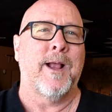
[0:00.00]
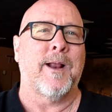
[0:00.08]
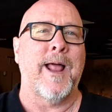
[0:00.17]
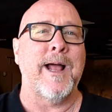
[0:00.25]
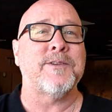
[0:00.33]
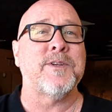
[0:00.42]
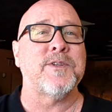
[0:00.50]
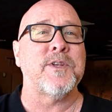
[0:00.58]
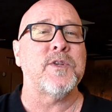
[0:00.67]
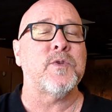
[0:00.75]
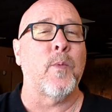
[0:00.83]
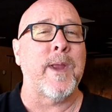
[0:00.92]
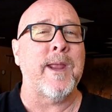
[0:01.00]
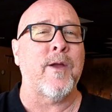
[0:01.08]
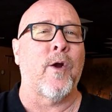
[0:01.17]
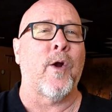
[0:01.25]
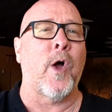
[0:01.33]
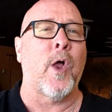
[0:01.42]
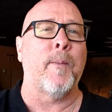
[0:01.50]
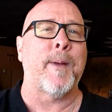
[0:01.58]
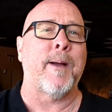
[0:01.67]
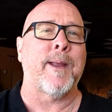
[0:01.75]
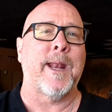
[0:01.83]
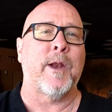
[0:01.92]
Classes this week are all
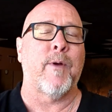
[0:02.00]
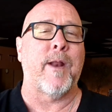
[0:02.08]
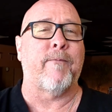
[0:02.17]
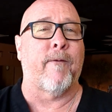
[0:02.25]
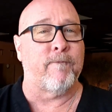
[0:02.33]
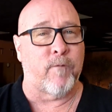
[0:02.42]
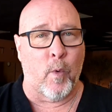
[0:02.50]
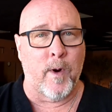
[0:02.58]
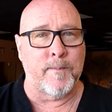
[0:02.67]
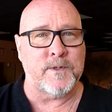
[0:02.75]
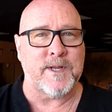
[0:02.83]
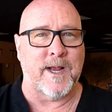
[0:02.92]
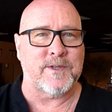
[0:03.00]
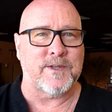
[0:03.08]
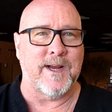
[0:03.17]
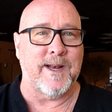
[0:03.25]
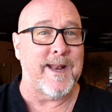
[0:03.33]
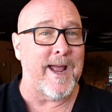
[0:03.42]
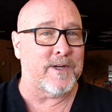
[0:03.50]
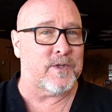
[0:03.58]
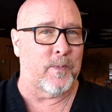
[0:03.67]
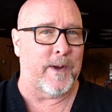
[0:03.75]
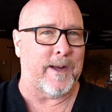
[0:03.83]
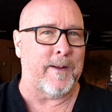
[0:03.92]
about getting ready for forms testing
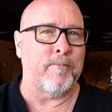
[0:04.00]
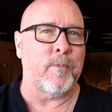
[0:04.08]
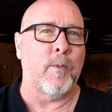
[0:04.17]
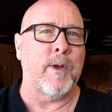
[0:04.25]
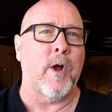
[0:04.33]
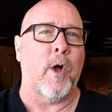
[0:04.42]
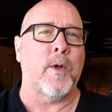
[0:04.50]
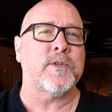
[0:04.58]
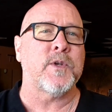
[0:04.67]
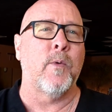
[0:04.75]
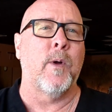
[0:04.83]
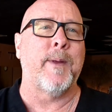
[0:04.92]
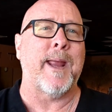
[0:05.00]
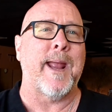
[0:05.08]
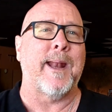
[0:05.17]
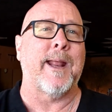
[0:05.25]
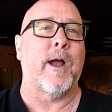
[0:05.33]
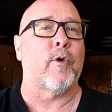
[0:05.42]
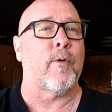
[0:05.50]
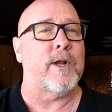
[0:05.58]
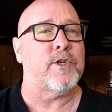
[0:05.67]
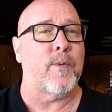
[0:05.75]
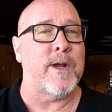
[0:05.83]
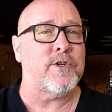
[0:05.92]
next week. We also will be handing out
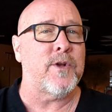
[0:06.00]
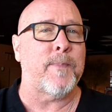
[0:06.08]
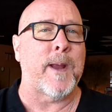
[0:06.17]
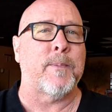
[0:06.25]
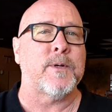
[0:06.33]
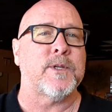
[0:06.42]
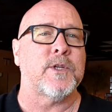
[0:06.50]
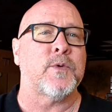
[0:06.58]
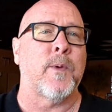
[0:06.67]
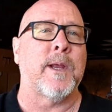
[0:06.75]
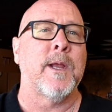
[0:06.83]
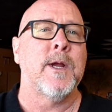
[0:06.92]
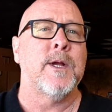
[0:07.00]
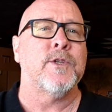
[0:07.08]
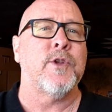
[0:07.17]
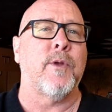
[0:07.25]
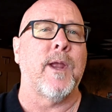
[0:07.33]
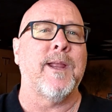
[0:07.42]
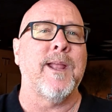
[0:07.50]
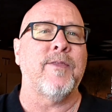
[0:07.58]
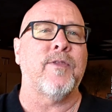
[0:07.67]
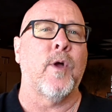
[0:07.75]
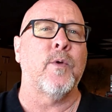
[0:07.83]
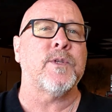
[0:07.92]
graduation papers this week, so you can
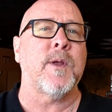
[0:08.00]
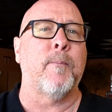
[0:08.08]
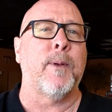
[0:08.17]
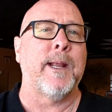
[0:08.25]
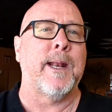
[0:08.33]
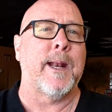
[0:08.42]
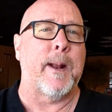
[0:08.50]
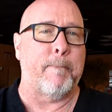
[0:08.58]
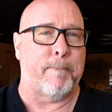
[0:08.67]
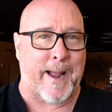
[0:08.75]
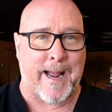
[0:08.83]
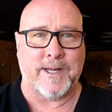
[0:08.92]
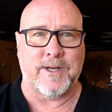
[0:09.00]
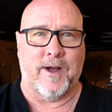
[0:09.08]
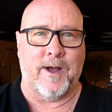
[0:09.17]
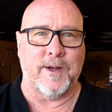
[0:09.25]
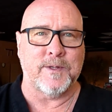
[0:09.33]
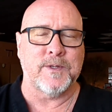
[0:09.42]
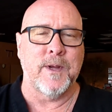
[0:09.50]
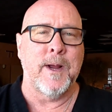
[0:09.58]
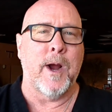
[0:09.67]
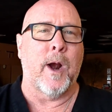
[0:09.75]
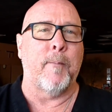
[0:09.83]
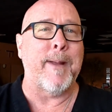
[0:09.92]
get those completed and back to us.
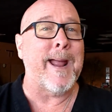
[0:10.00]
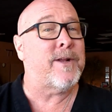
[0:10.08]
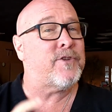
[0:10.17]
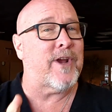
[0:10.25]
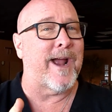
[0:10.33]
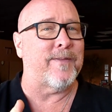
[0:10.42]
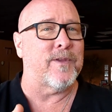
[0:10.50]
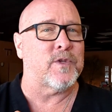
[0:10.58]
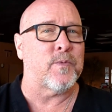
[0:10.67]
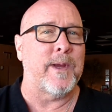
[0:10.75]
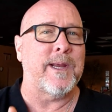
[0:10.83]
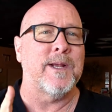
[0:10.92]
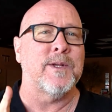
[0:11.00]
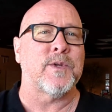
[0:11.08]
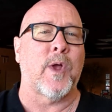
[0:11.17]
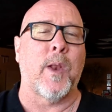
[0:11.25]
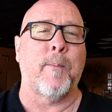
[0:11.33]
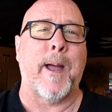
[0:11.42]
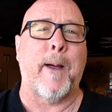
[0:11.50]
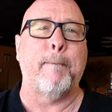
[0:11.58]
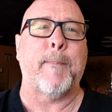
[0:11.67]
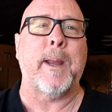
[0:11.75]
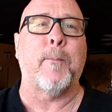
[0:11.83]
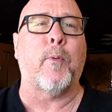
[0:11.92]
Our Mad Chat this week is all
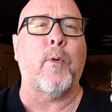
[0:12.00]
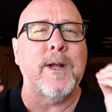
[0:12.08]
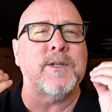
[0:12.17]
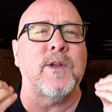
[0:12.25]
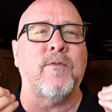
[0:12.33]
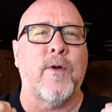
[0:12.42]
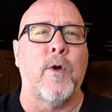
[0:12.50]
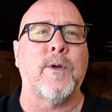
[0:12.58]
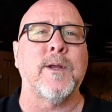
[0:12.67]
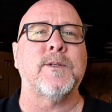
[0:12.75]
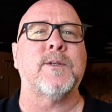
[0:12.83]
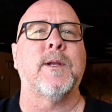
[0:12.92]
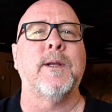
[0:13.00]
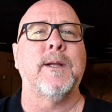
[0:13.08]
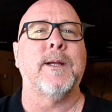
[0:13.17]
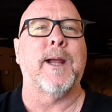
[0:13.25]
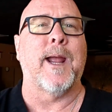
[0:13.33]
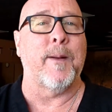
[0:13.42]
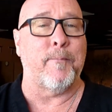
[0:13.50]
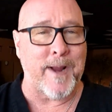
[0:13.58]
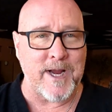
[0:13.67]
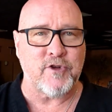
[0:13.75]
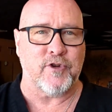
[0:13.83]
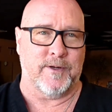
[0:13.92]
about being present focused and
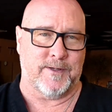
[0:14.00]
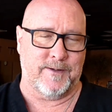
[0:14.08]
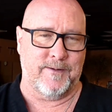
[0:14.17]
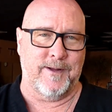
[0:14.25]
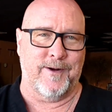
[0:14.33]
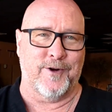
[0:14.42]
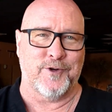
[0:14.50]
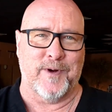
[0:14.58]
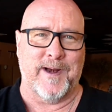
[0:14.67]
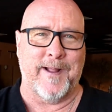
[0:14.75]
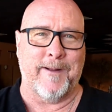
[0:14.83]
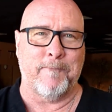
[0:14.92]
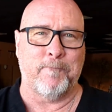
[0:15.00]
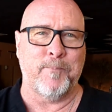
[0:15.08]
patient in our training.